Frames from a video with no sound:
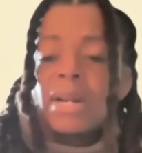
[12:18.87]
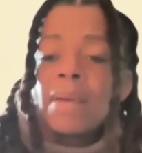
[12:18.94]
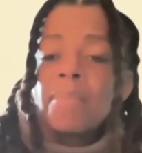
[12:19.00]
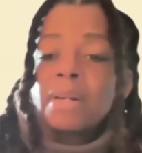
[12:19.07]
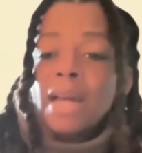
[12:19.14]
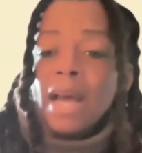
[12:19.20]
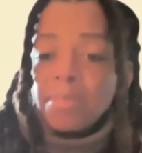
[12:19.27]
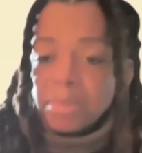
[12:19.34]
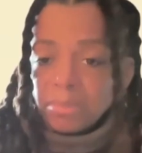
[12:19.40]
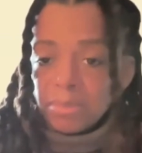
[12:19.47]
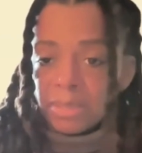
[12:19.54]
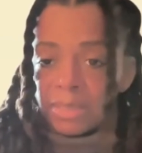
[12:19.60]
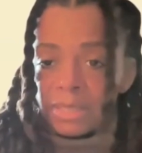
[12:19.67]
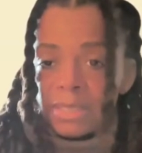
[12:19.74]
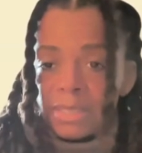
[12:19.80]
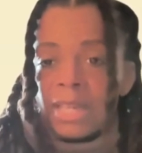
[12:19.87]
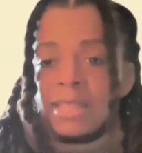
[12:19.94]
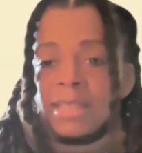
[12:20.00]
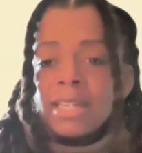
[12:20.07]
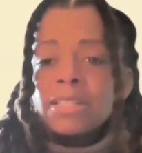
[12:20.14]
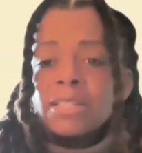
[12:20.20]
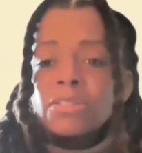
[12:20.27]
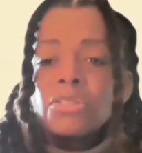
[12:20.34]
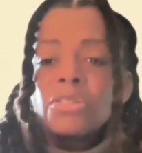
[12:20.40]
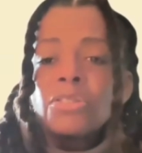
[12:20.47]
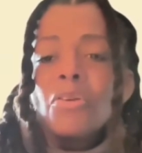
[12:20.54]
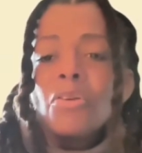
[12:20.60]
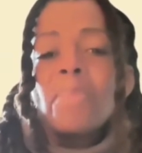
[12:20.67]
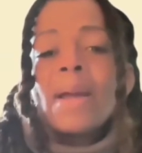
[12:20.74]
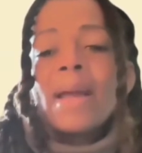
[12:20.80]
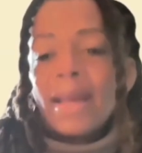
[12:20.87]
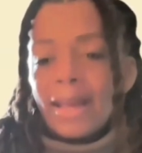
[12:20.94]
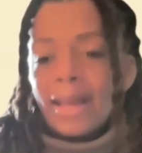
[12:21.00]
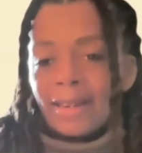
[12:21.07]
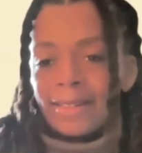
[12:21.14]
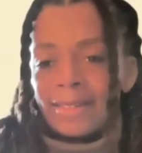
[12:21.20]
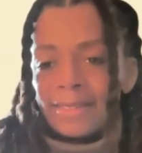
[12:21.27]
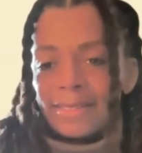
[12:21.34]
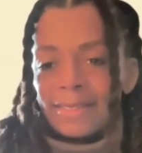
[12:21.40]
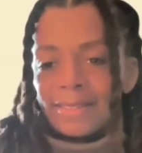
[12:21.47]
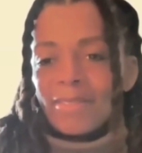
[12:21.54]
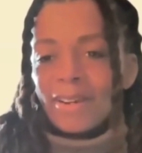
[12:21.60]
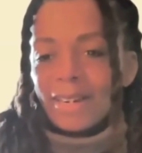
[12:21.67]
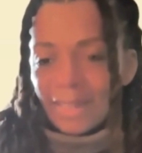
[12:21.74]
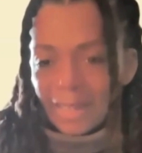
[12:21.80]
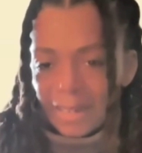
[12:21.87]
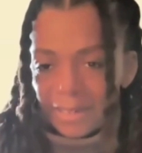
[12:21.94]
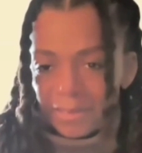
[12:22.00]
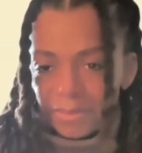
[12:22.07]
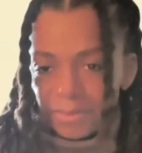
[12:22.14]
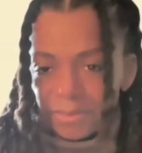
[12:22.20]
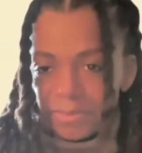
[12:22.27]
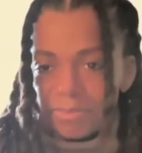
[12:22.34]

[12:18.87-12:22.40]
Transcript: But I'm an optimist that it is so bad right now